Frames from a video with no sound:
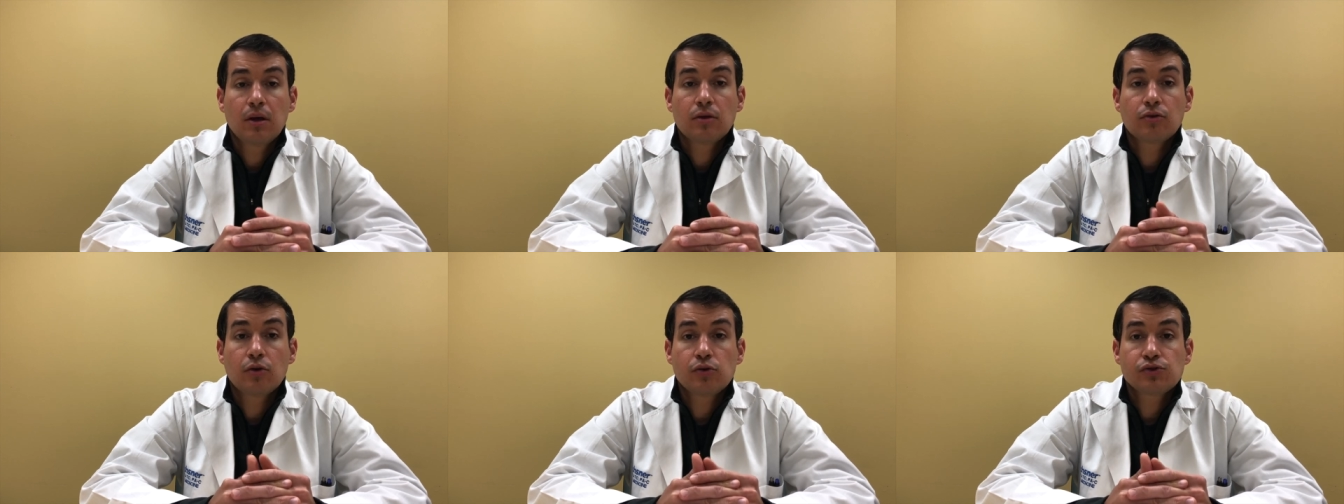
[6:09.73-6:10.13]

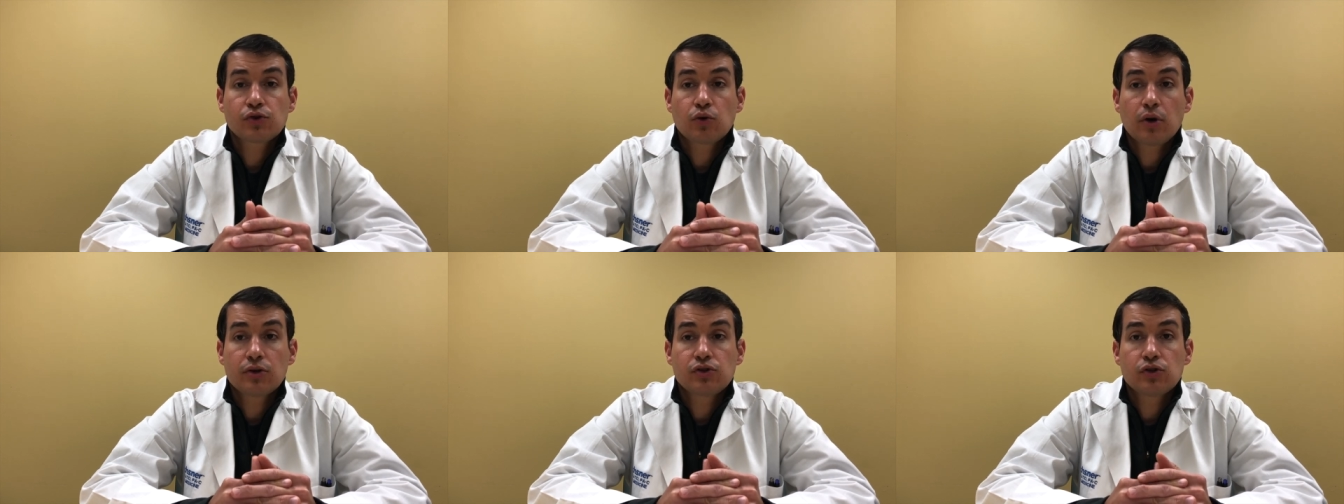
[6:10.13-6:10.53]
Those
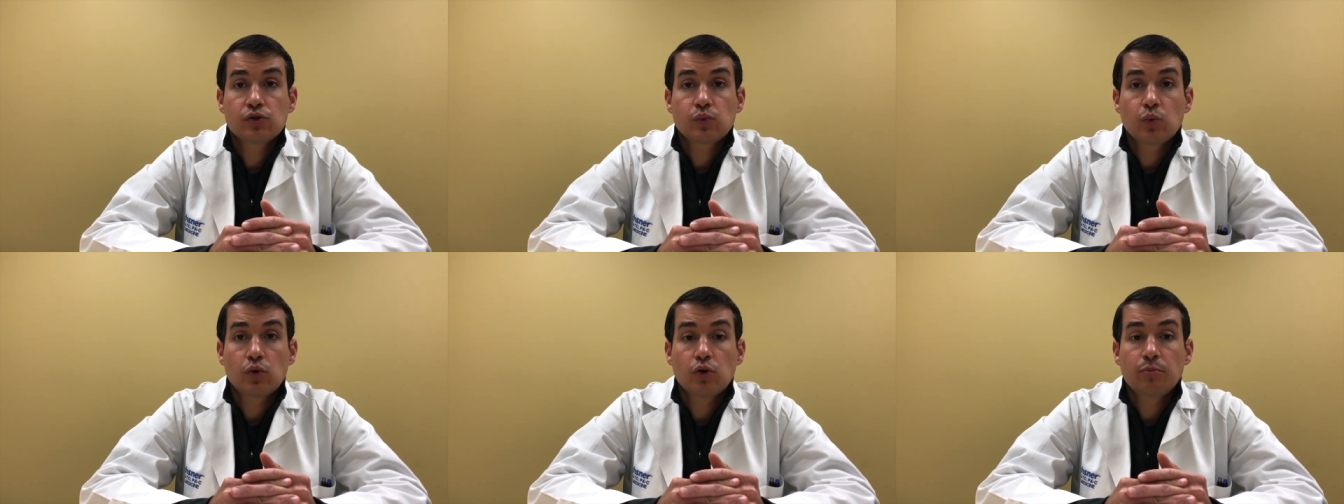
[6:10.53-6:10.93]
crutches
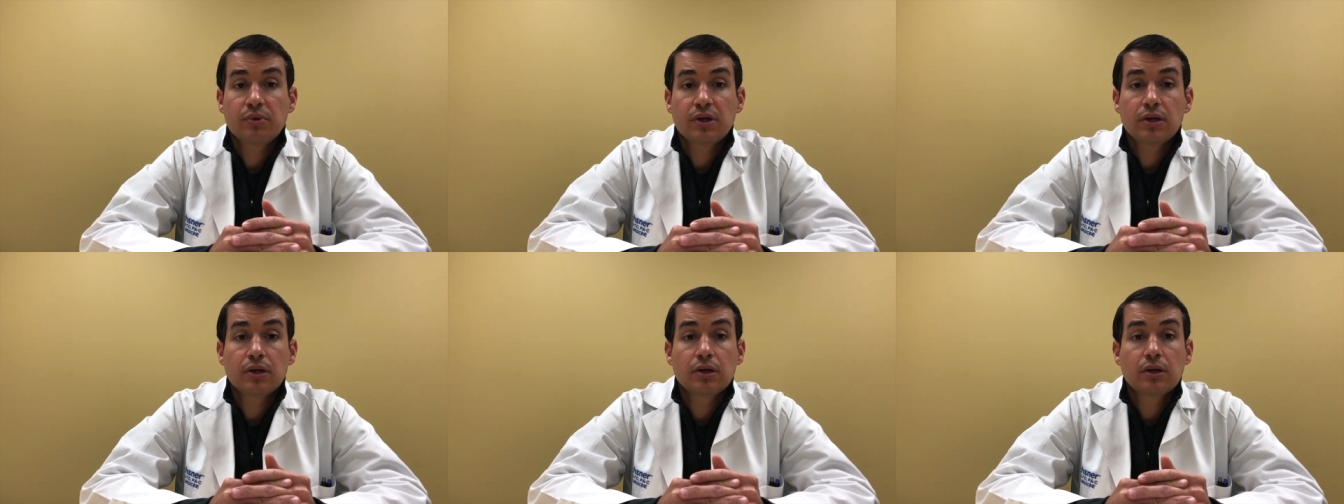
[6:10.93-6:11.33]
will
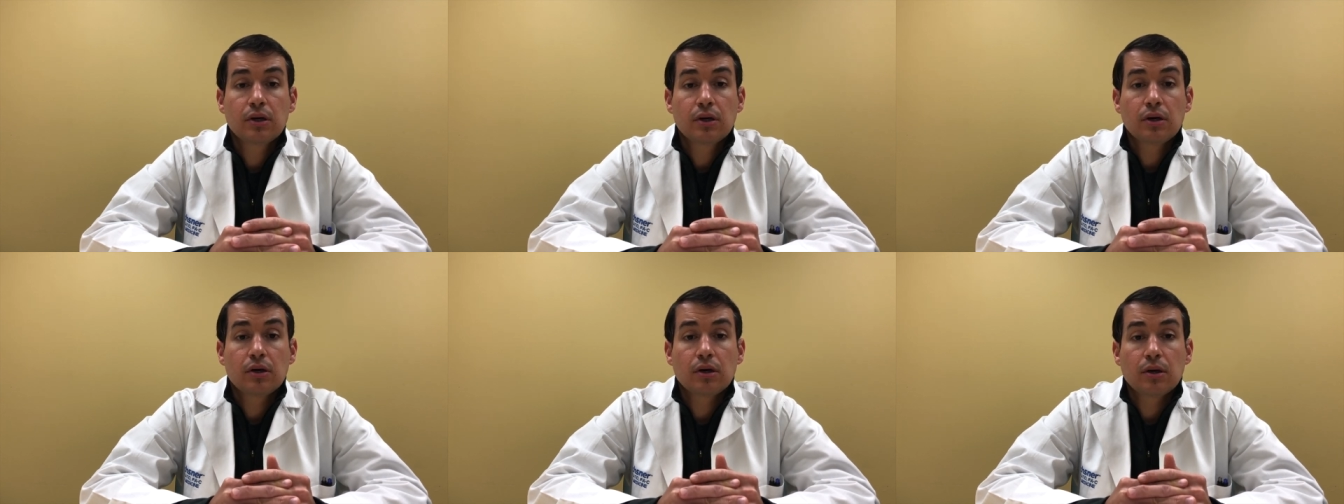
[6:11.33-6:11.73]
be
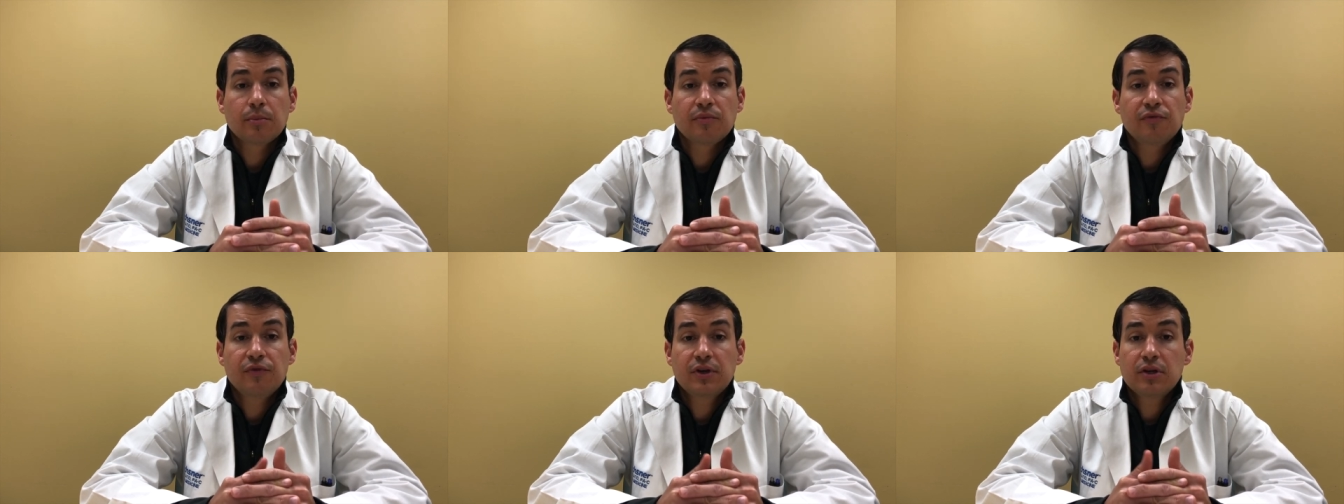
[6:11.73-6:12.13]

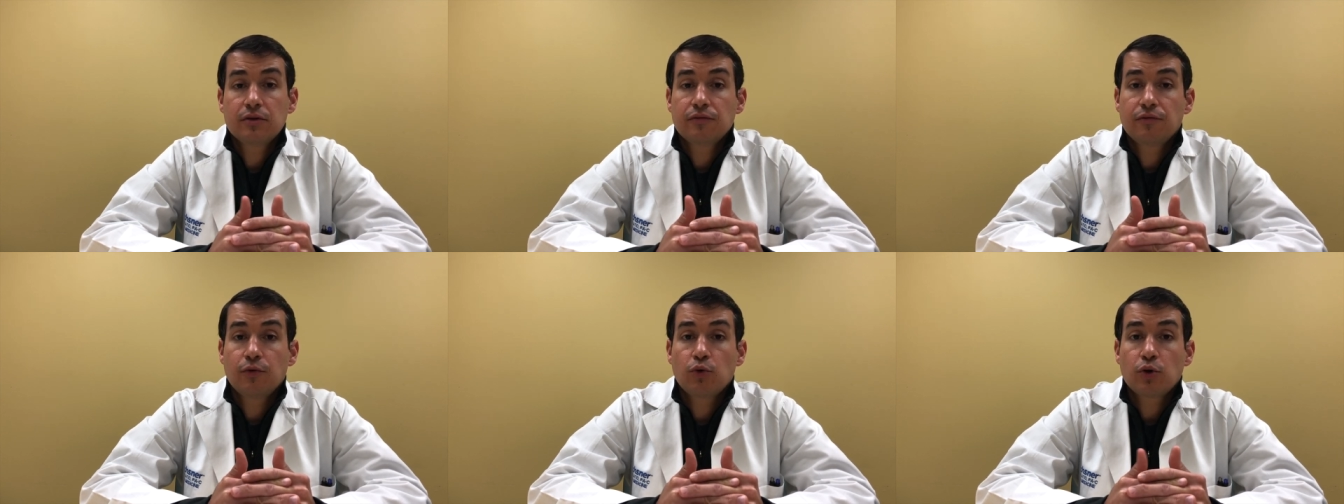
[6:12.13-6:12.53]
fitted
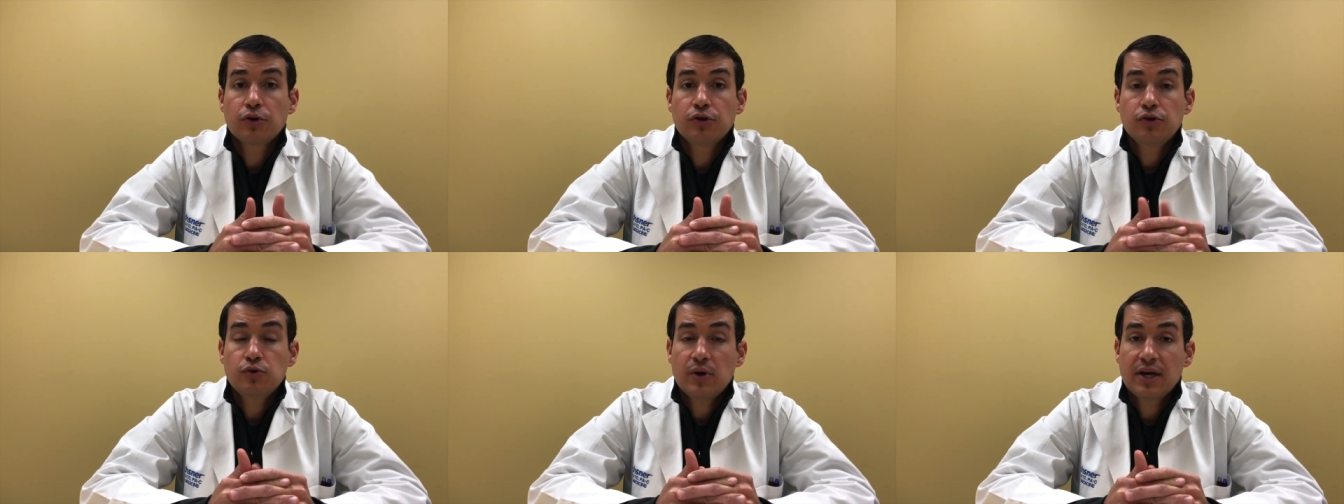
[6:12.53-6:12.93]
for you